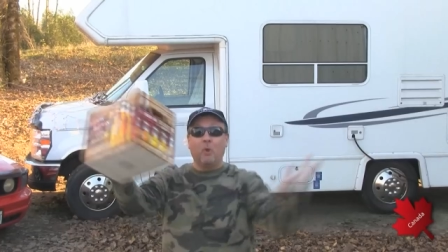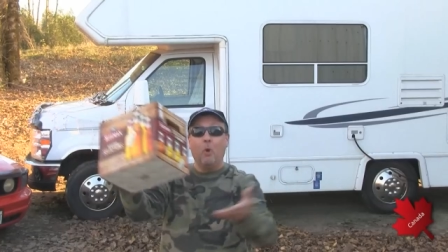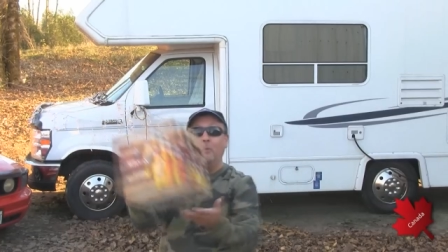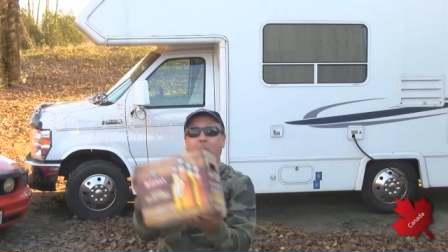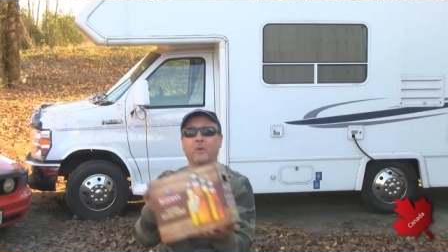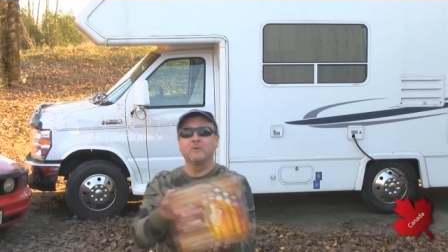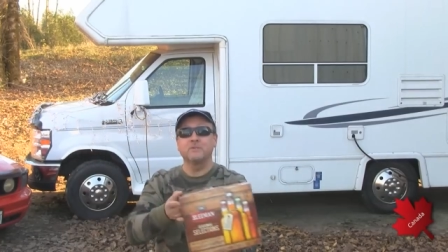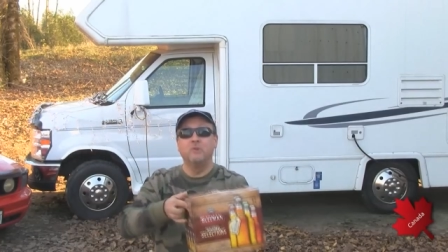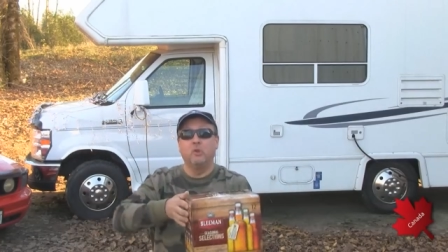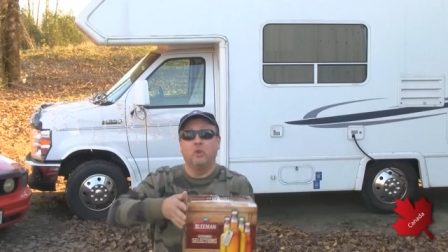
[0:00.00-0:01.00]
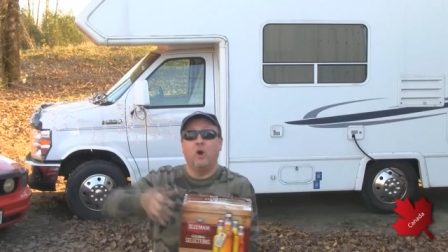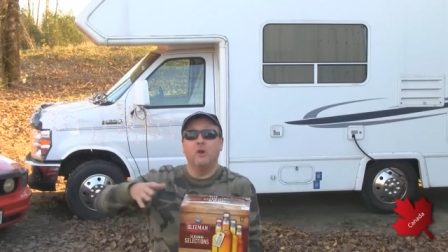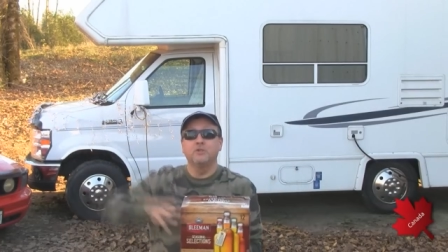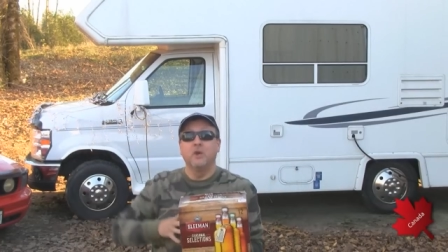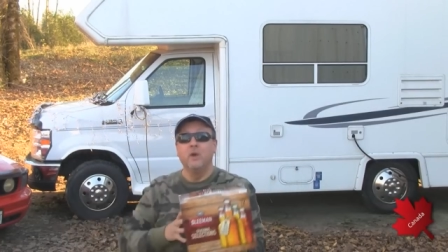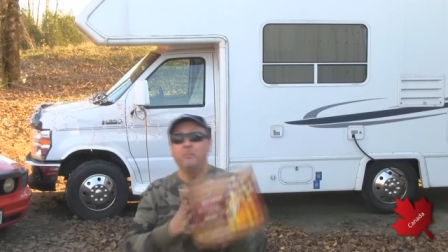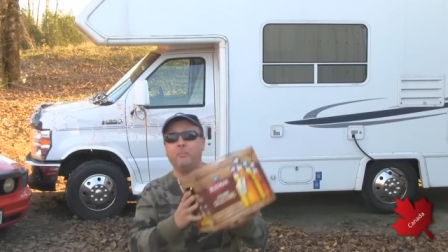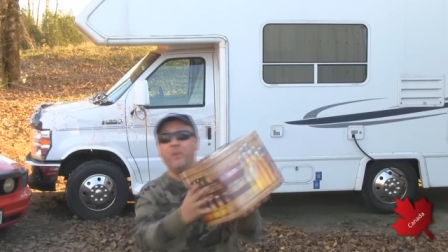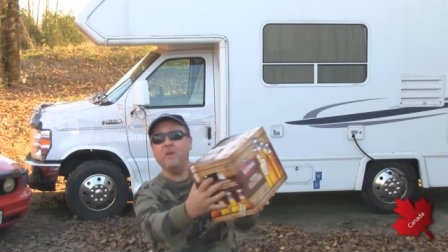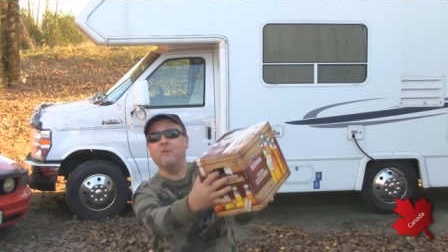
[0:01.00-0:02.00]
your own personal large
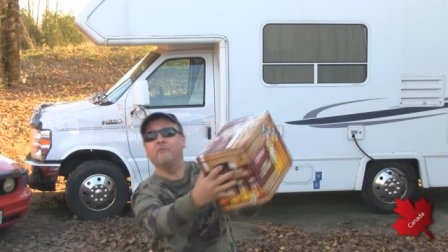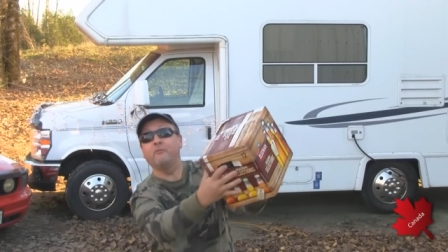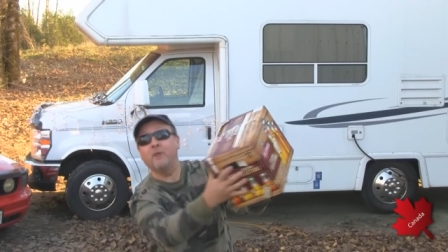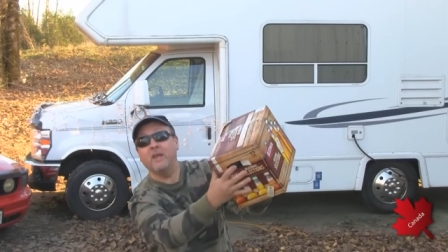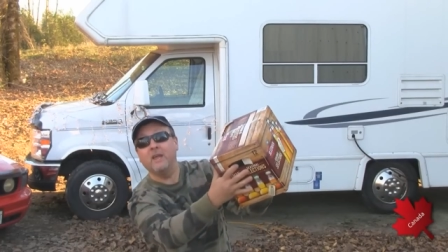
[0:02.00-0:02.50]
beer fridge.